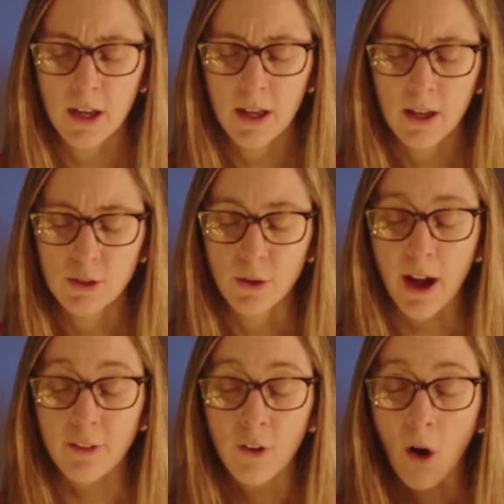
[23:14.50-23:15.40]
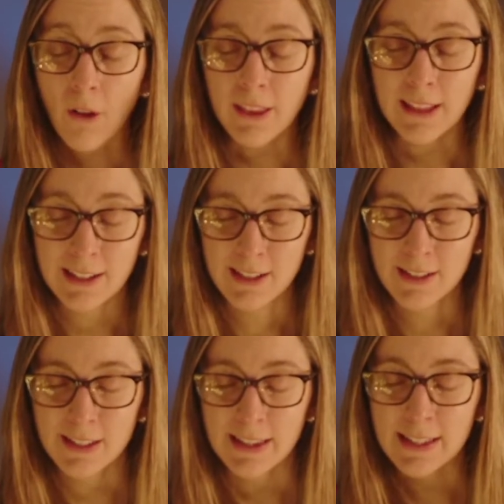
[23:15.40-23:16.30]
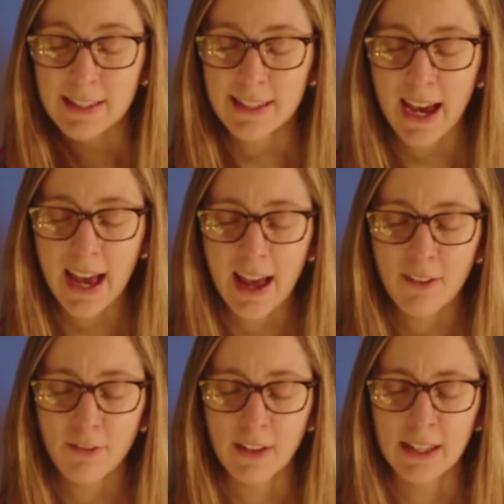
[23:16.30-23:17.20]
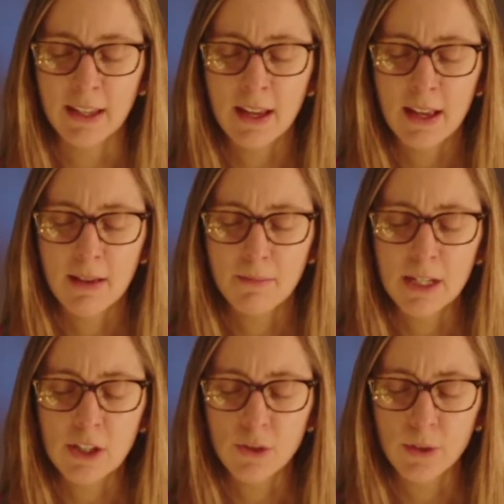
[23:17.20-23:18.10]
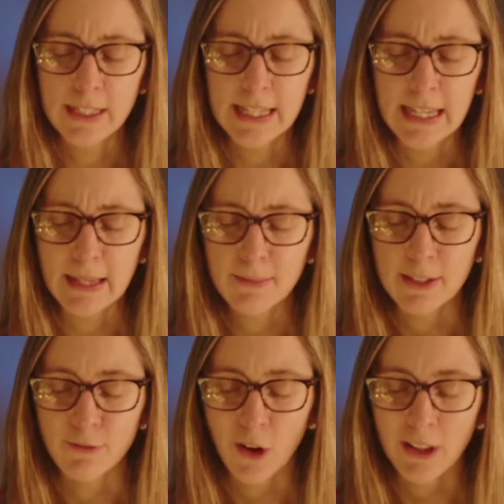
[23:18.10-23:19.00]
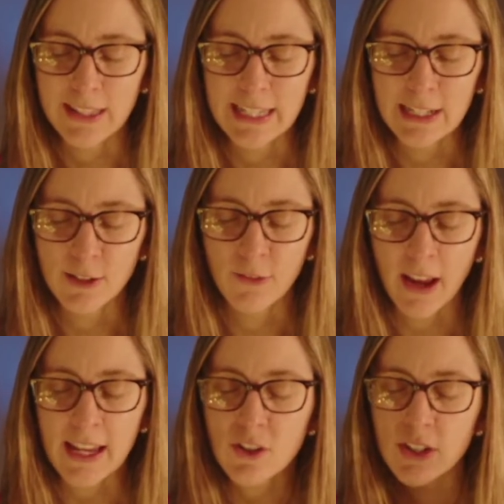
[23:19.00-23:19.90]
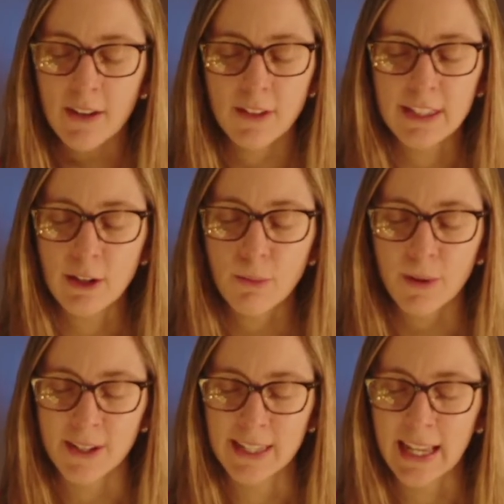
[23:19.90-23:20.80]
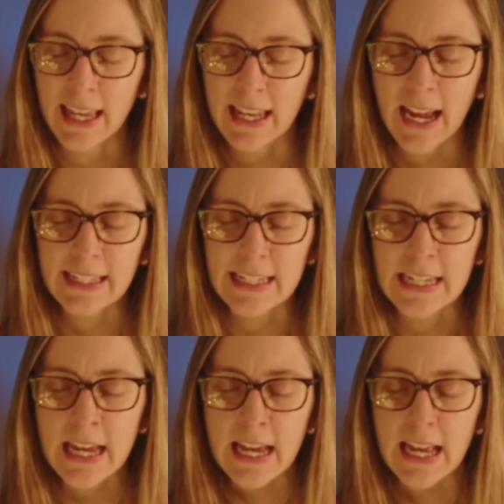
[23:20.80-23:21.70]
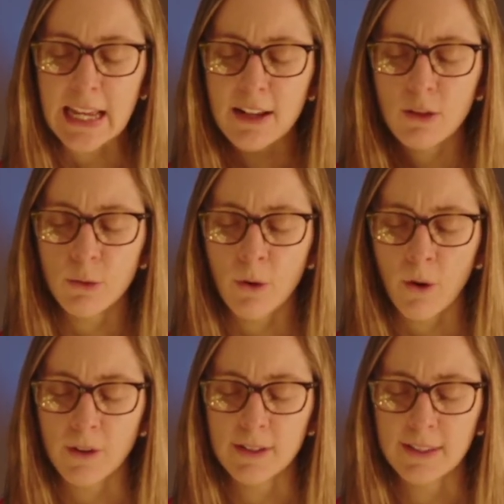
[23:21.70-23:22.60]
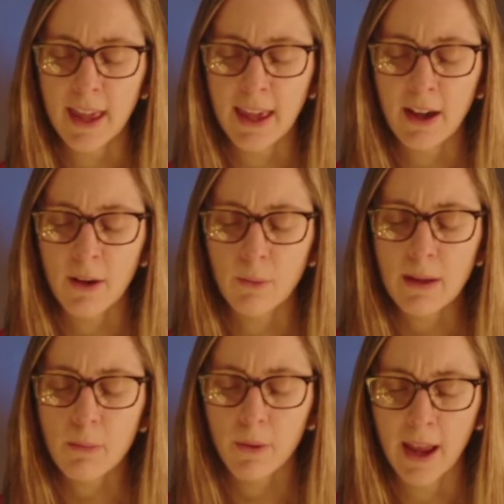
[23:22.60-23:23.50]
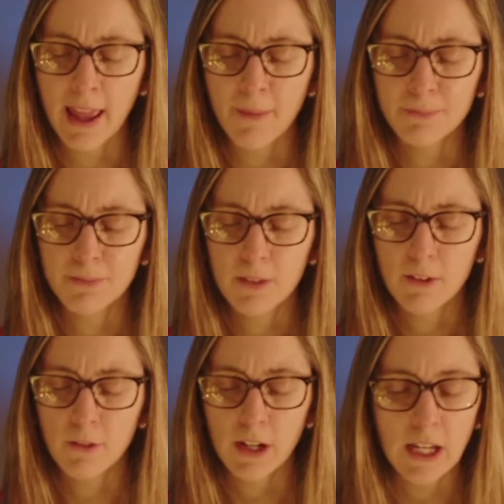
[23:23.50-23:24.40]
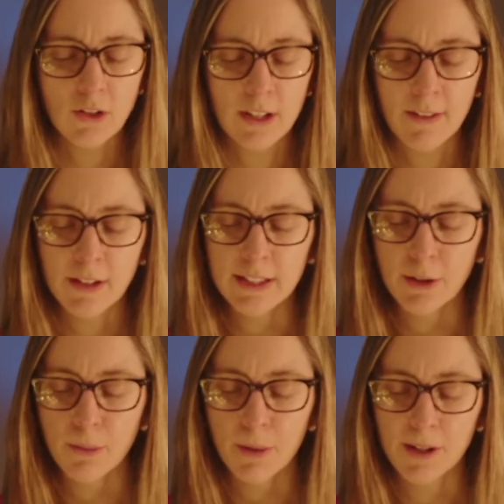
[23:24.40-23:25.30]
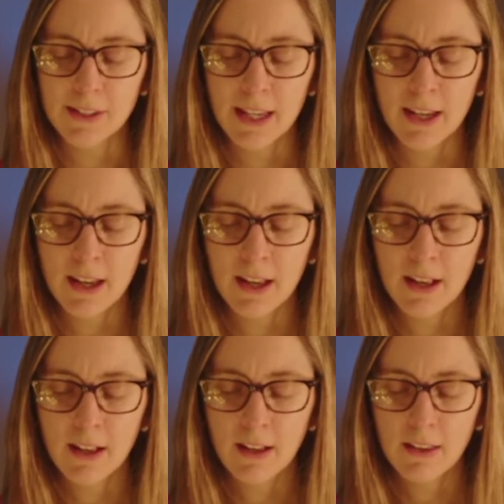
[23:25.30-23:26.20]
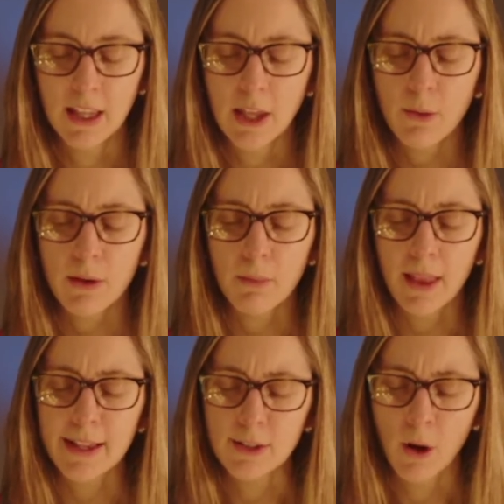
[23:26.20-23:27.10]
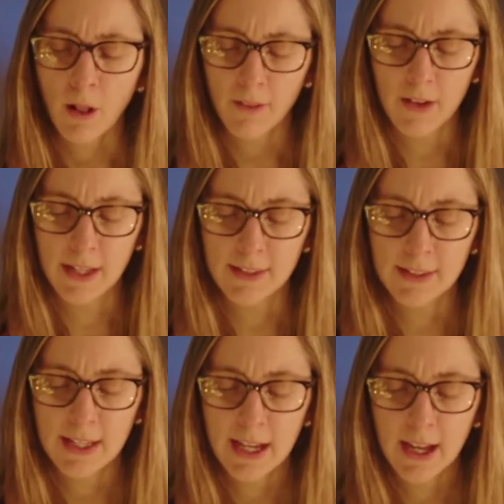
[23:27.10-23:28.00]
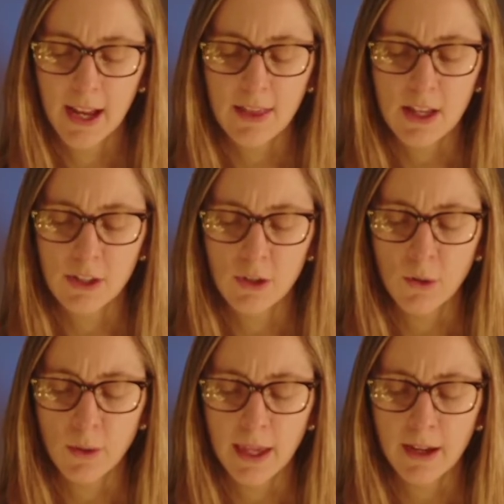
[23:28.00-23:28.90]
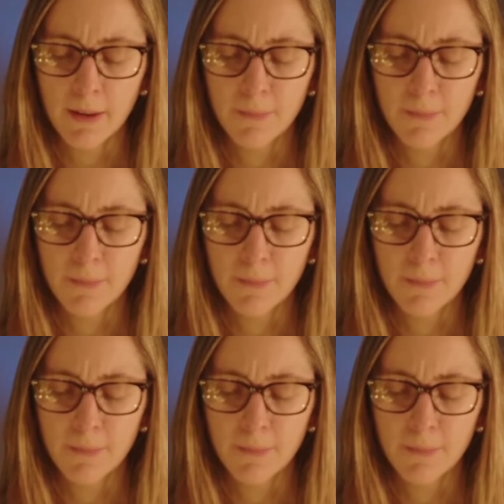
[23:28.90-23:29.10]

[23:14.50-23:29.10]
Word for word: So, God, for all the leaders and the staff and ministry teams and volunteers, for each and every single person connected in and through Aldersgate. God, we pray for each and every single person that you would bless all of us in this new year,